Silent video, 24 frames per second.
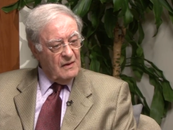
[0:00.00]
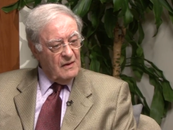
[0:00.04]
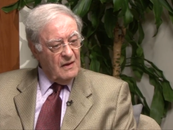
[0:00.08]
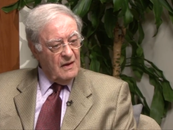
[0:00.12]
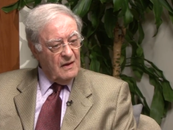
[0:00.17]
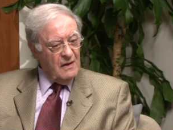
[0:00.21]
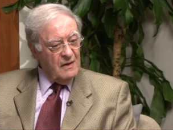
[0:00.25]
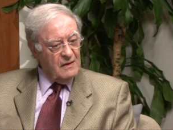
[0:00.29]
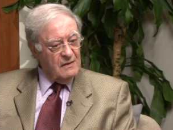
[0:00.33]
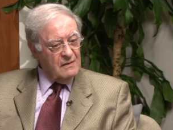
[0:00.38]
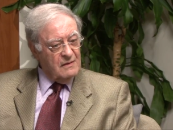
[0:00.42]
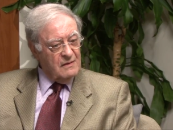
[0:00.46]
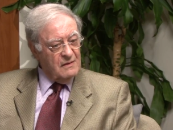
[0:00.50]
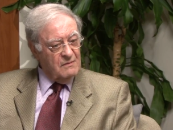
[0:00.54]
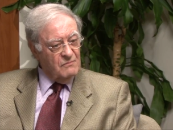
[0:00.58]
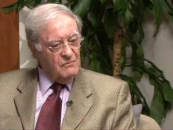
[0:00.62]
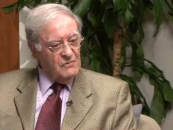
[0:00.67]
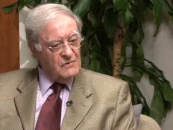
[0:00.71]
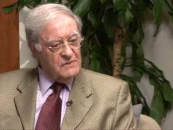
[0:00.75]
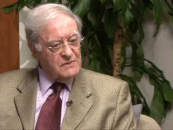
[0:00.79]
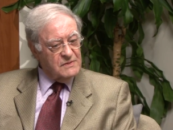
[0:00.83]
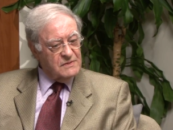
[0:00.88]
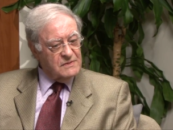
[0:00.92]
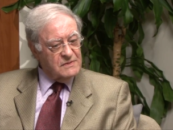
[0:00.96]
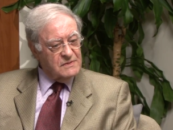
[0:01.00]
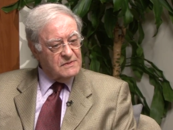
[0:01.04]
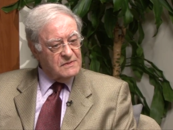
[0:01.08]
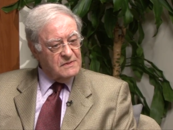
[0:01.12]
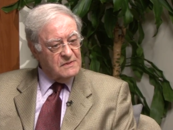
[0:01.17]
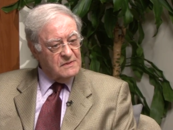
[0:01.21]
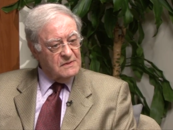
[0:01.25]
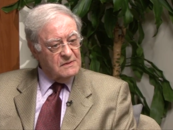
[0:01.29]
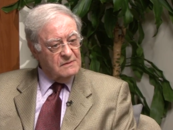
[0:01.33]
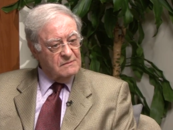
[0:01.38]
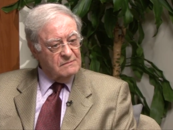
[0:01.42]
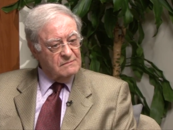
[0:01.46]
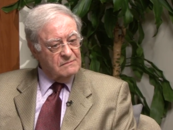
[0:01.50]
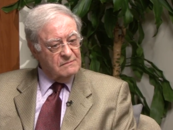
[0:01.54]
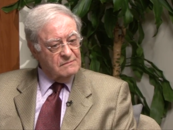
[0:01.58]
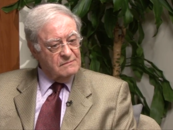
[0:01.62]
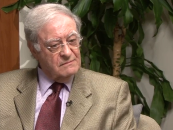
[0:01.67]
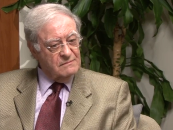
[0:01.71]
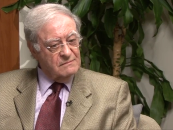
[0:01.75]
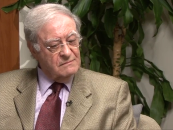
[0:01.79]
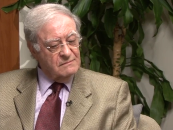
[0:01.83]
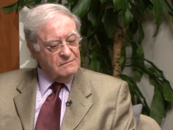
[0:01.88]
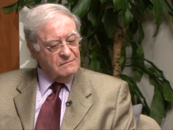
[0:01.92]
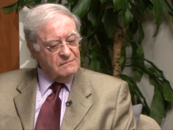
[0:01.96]
And it was uh,
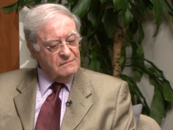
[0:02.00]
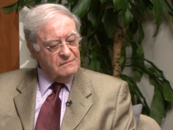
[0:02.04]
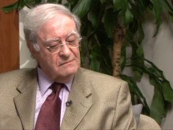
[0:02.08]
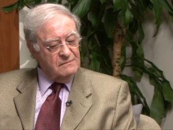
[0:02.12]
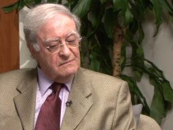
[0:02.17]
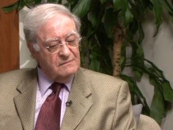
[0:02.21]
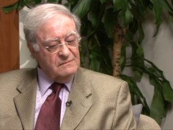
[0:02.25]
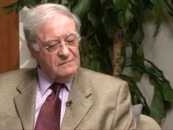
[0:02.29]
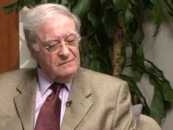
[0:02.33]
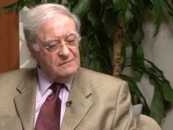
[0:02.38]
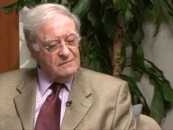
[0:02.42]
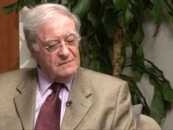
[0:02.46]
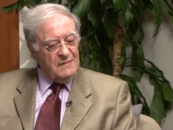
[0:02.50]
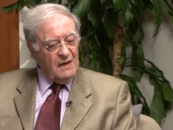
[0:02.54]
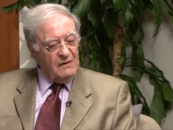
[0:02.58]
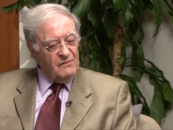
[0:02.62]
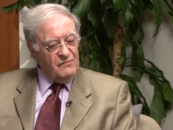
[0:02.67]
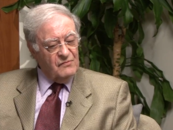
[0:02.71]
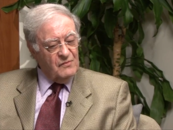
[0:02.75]
like